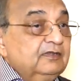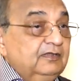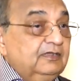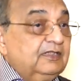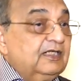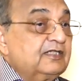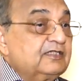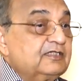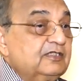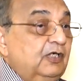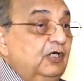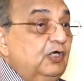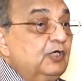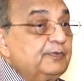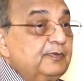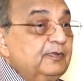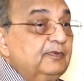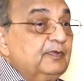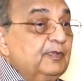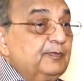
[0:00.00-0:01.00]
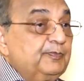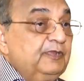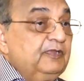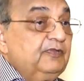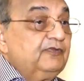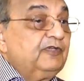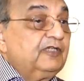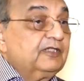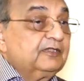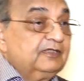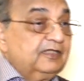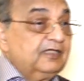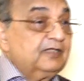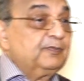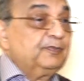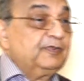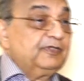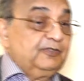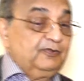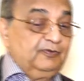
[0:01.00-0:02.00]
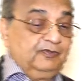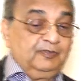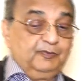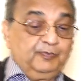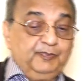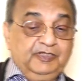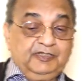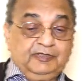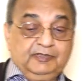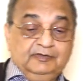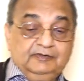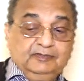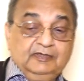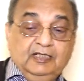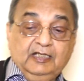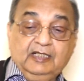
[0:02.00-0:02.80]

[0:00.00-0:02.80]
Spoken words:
That's the optimal PEEP for that particular patient.